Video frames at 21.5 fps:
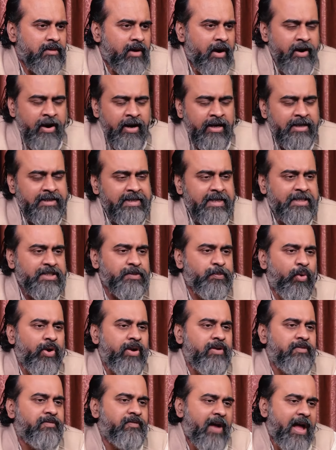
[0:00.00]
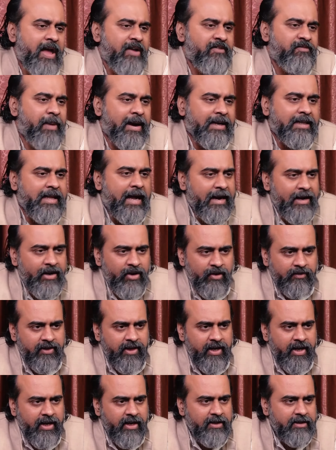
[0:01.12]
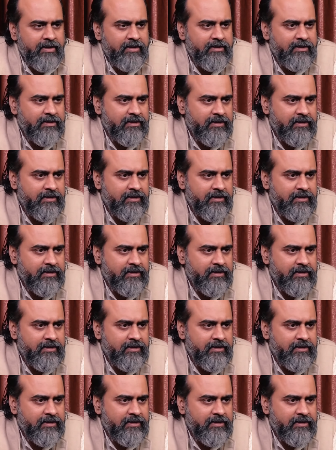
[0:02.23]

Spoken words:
106.5 by the end of the dinner.